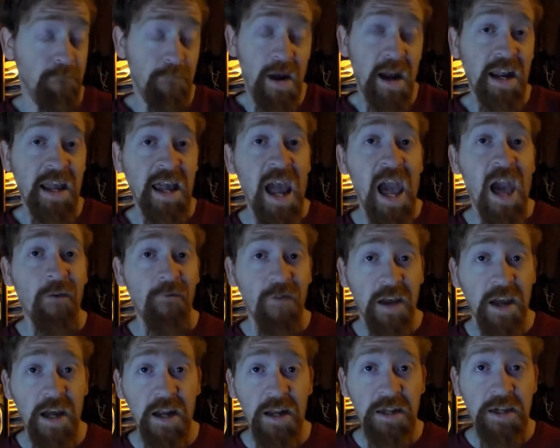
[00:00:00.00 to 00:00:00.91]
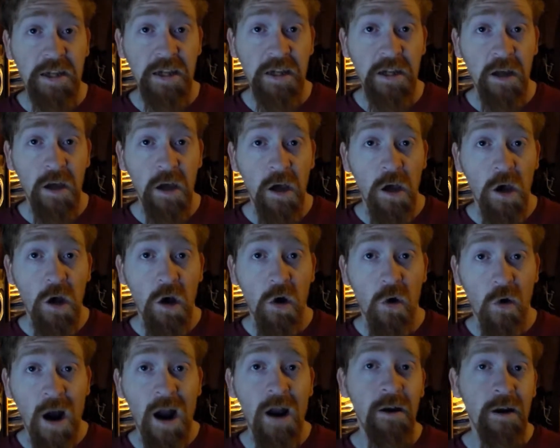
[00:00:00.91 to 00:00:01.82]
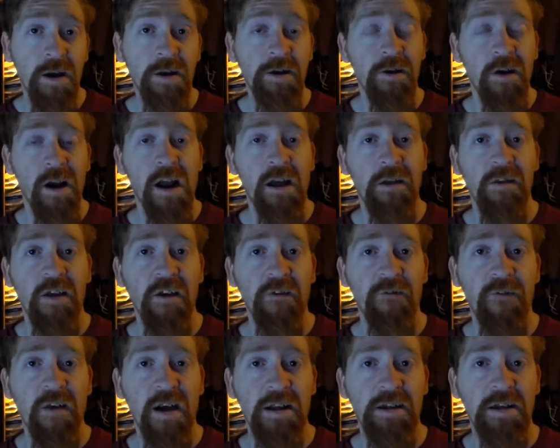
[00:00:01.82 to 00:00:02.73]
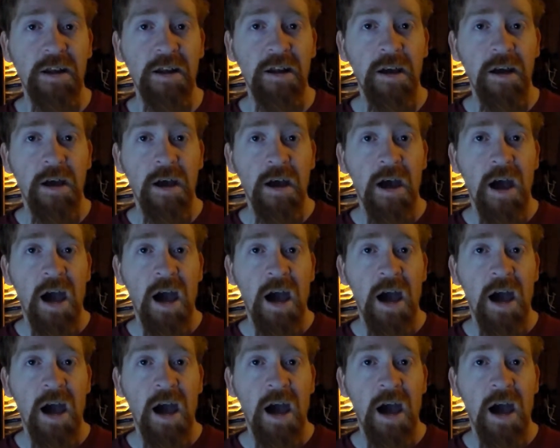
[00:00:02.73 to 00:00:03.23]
many advocates who are indirectly affected,